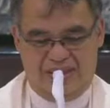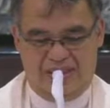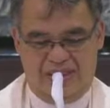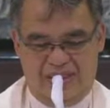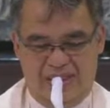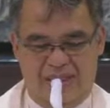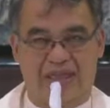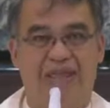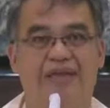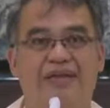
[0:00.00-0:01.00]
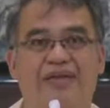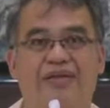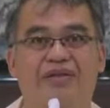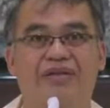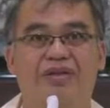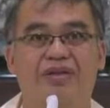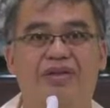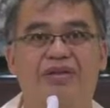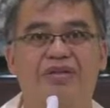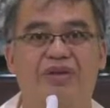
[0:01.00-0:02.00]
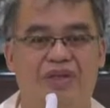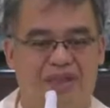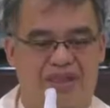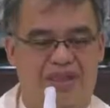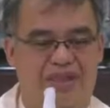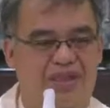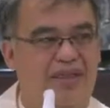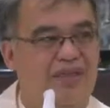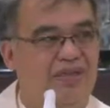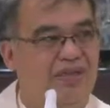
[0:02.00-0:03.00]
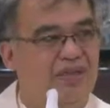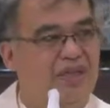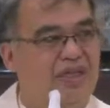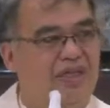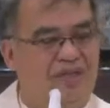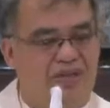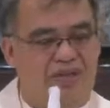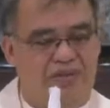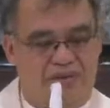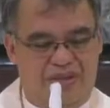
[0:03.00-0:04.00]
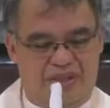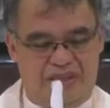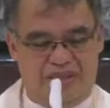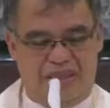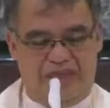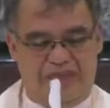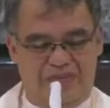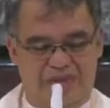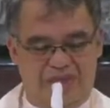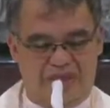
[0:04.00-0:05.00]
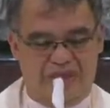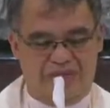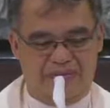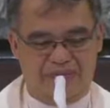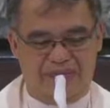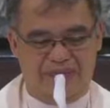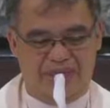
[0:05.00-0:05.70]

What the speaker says: and also those who are joining us through this live stream.